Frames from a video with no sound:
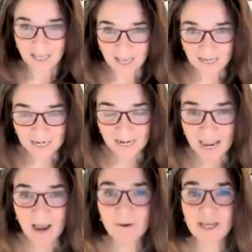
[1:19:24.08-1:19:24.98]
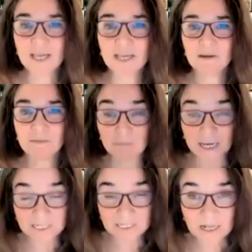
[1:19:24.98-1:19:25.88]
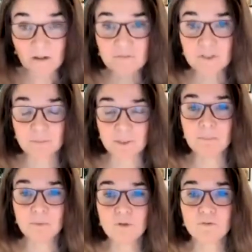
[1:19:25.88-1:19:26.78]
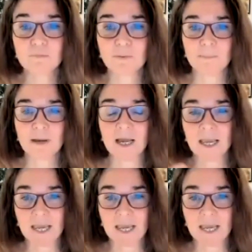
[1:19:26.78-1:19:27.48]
and allowing myself to be moved by my